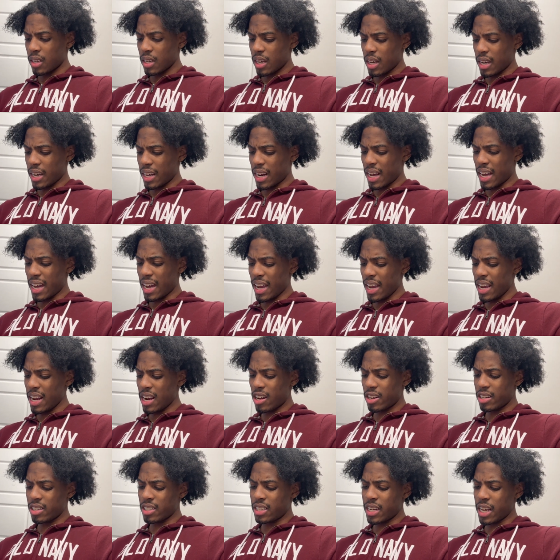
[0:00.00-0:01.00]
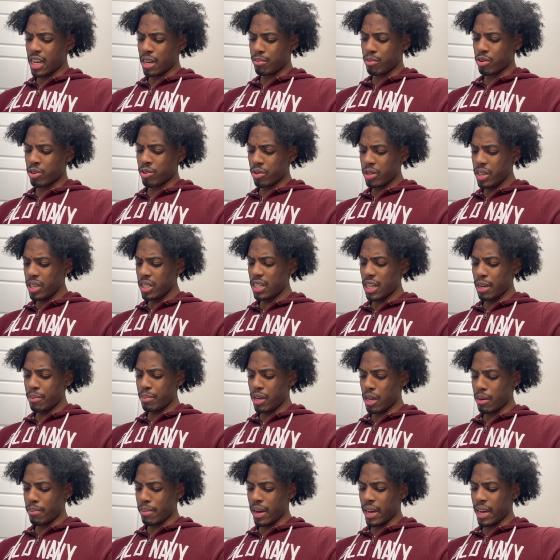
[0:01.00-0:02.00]
And I hate all this damn grease that be
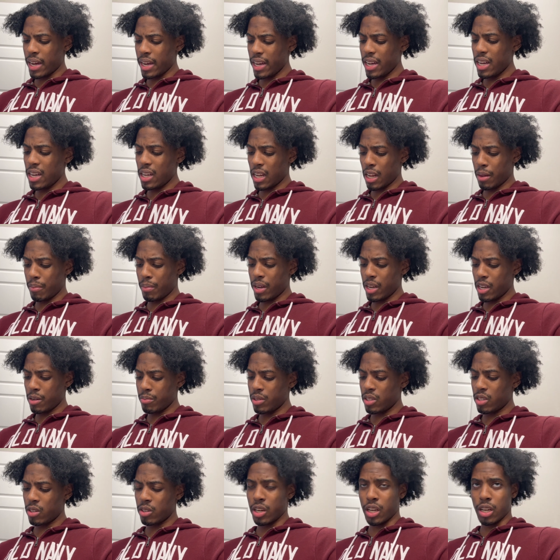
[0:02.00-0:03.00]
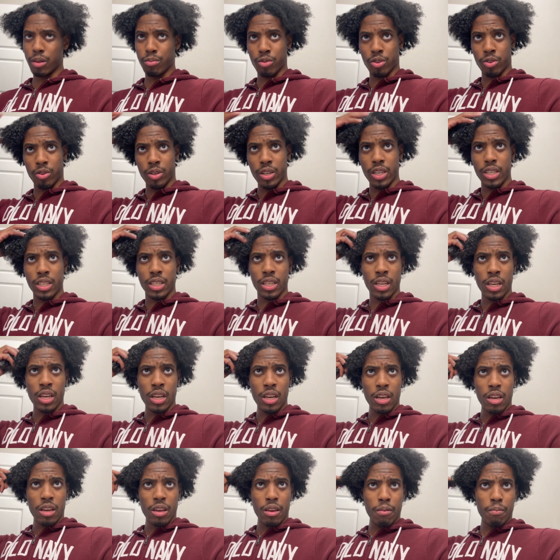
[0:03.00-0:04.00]
in my hair. Like my hair be so damn greasy.
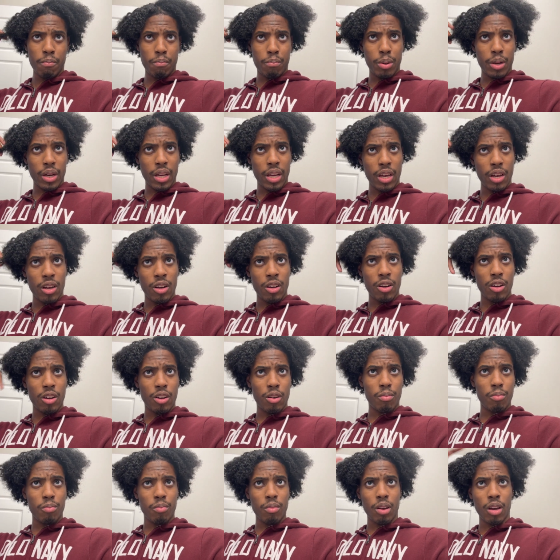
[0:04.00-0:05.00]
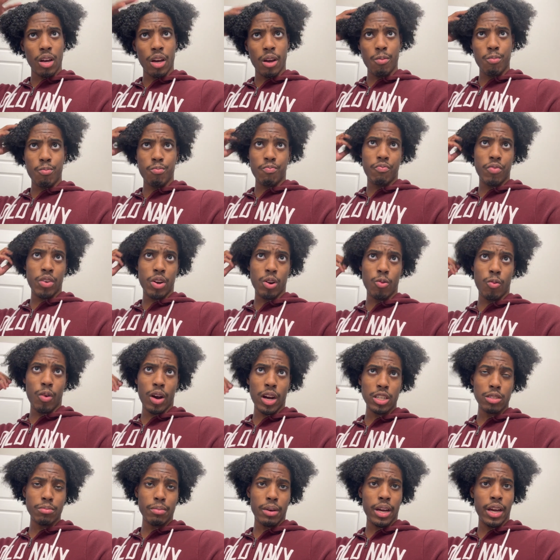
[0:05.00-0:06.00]
But um, I'm finna
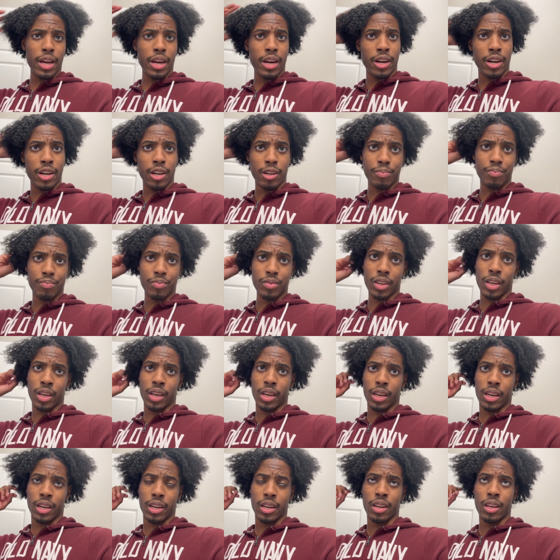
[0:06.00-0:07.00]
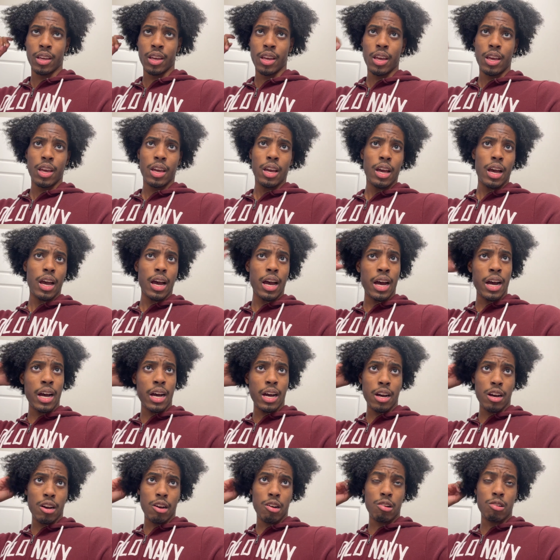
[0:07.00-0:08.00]
wash my hair and
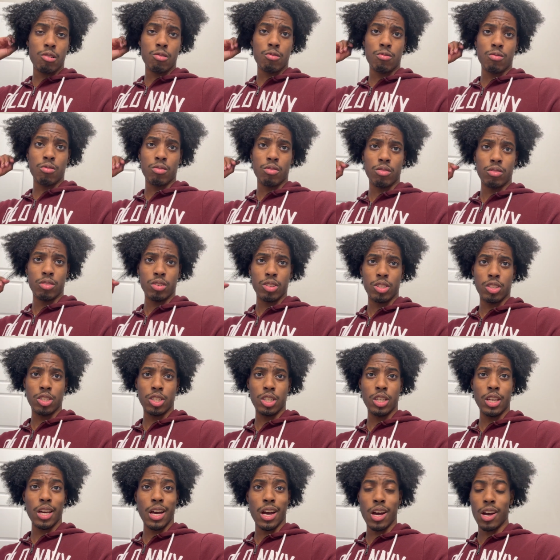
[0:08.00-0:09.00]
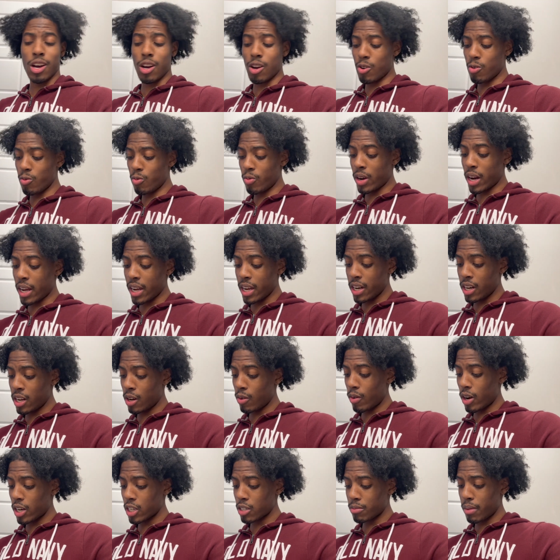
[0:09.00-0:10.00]
I'll see y'all when I get
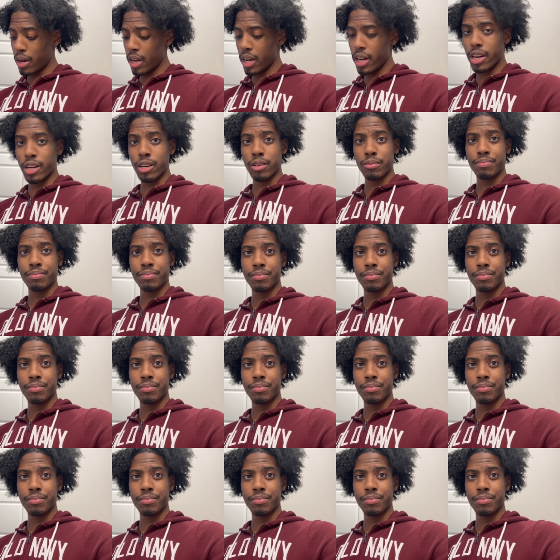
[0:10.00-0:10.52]
done washing my hair.